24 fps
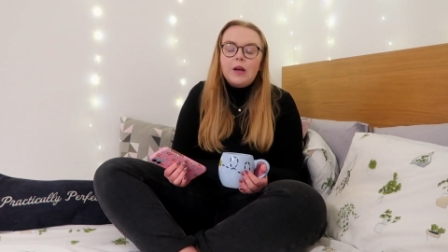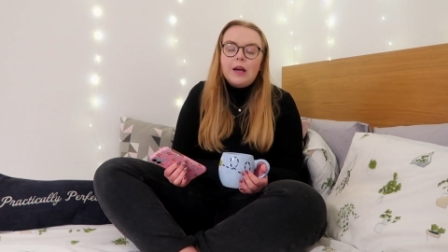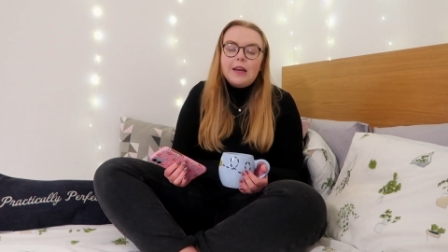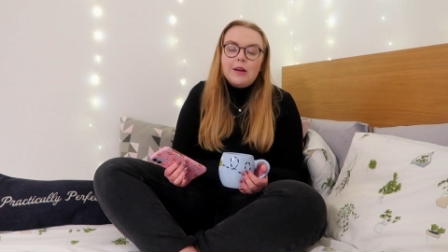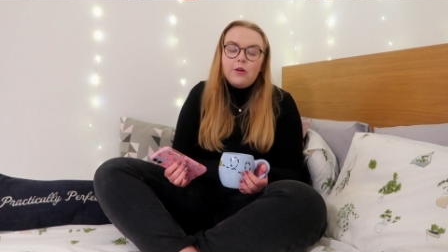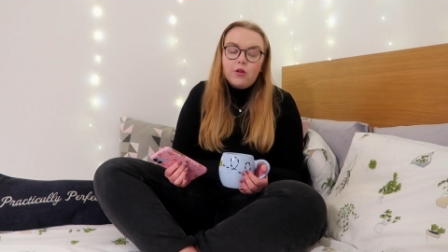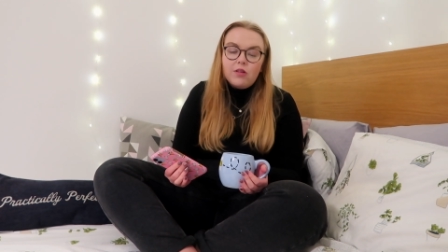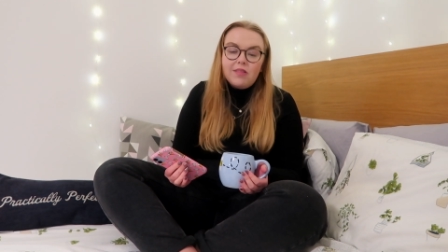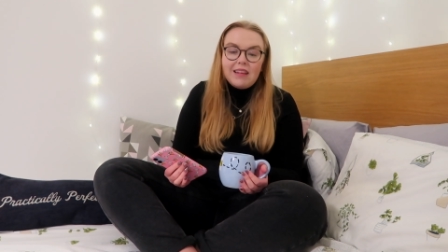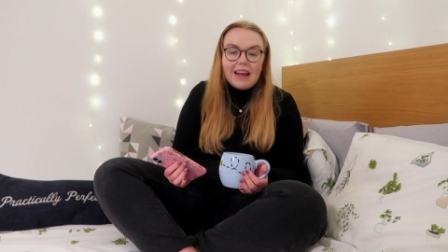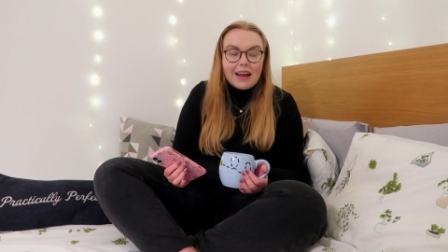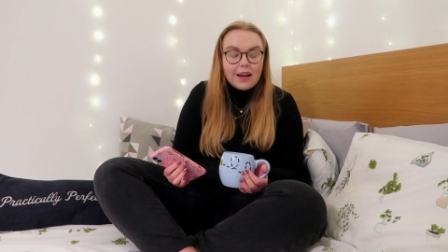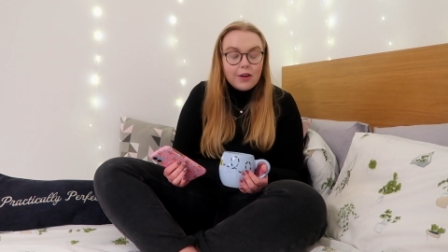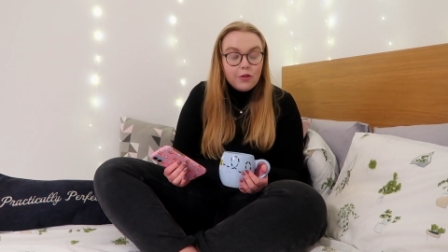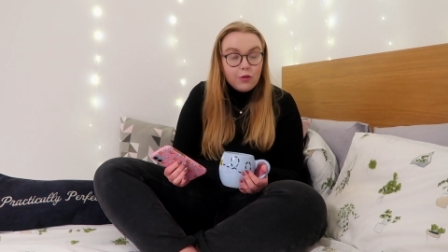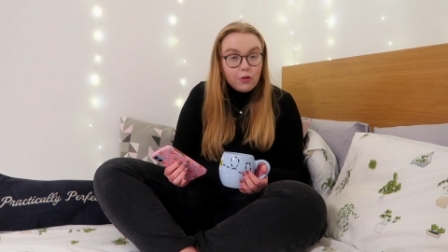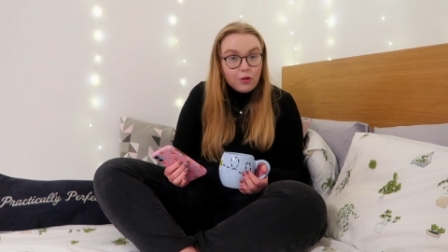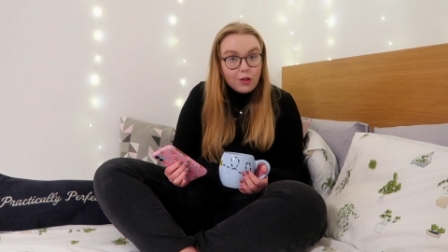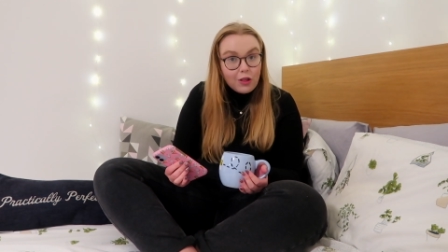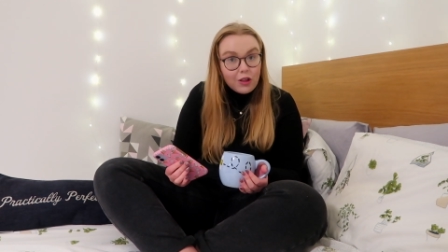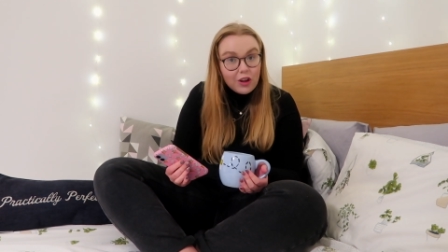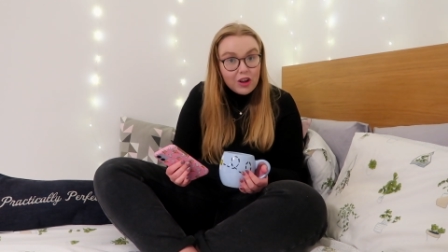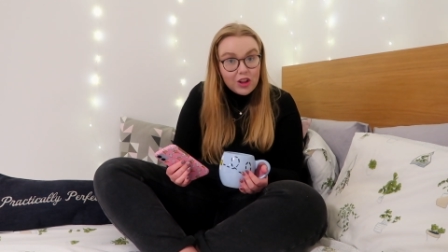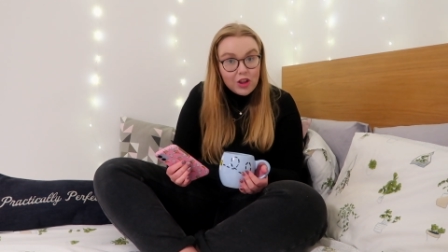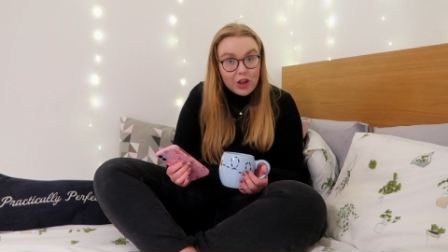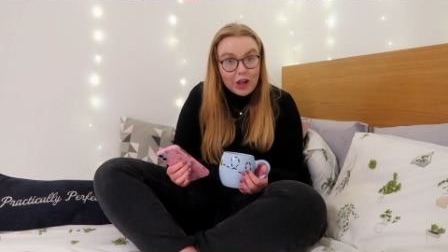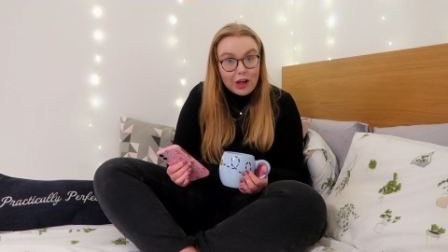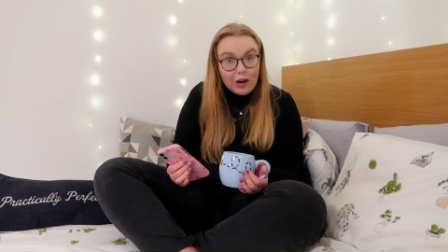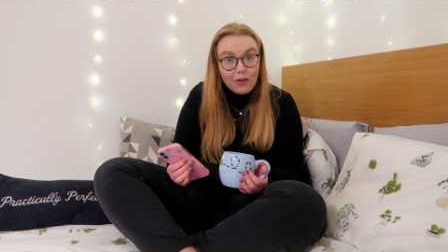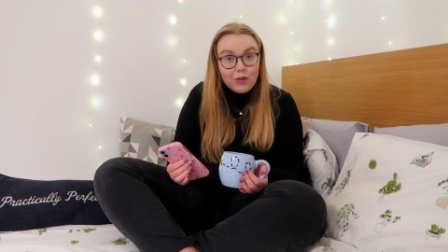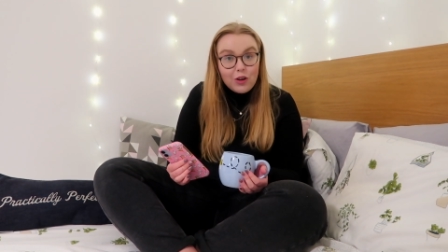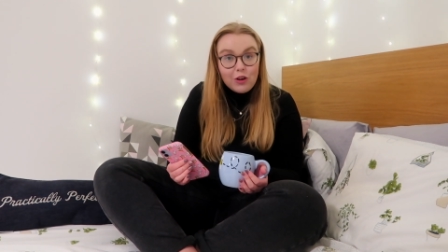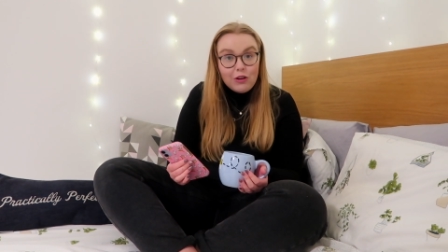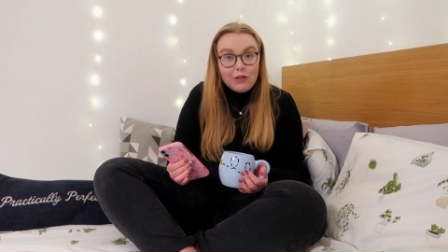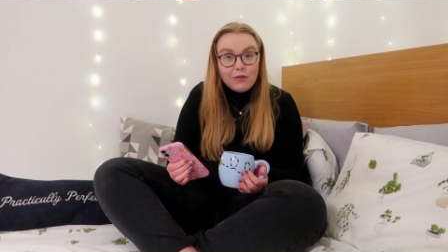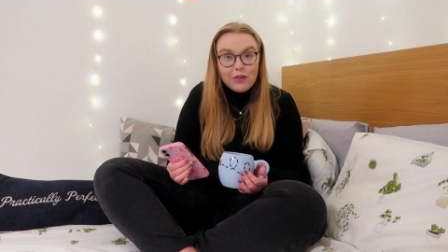in your 2nd or 3rd year
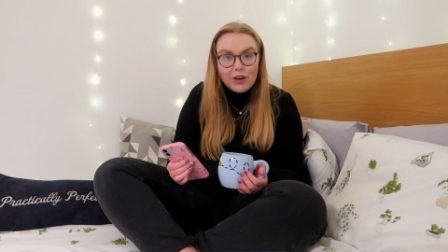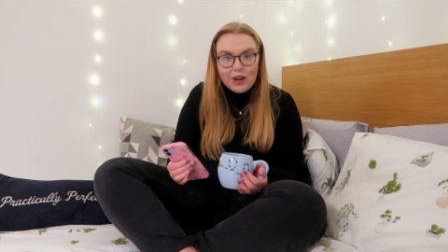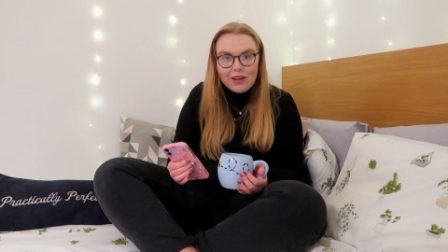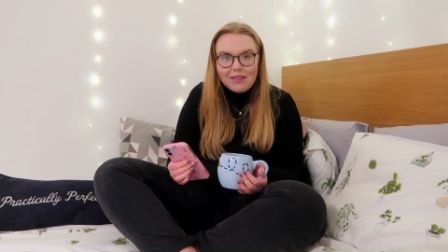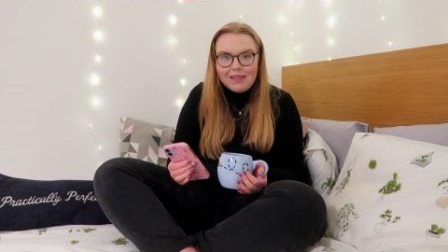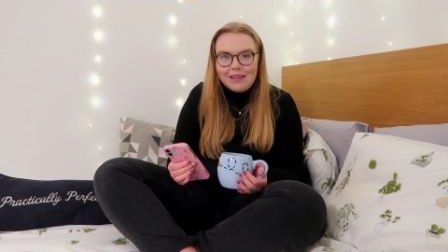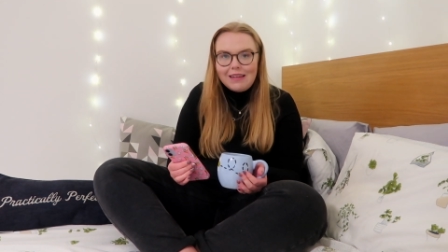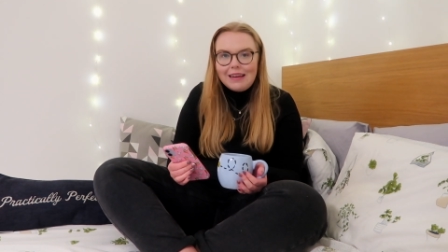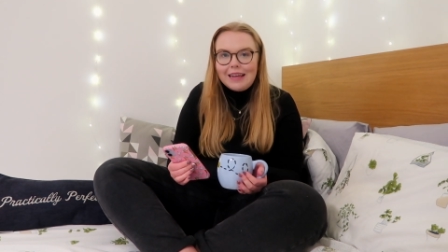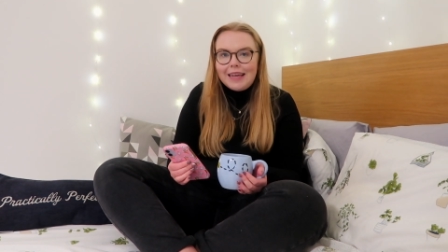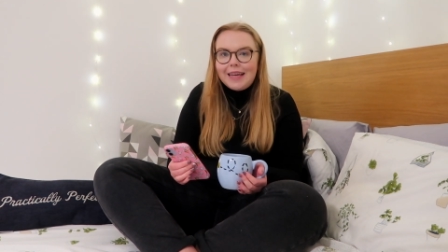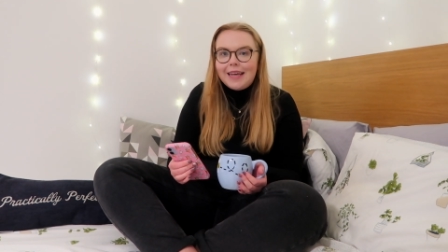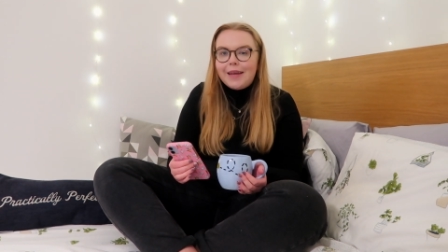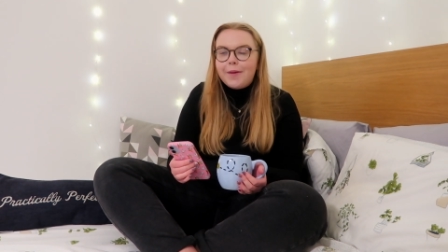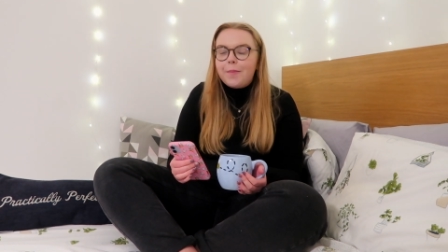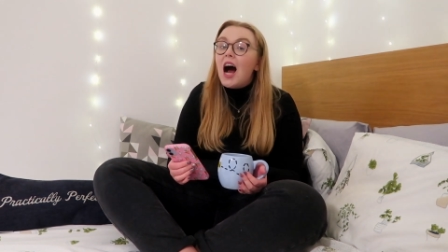of university.